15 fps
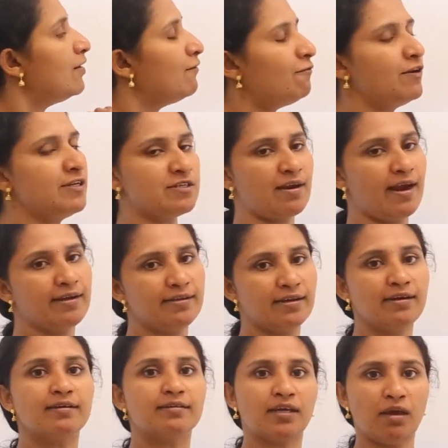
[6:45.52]
First write
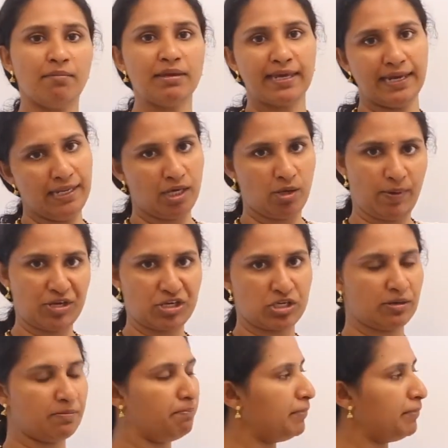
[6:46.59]
the chemical equation.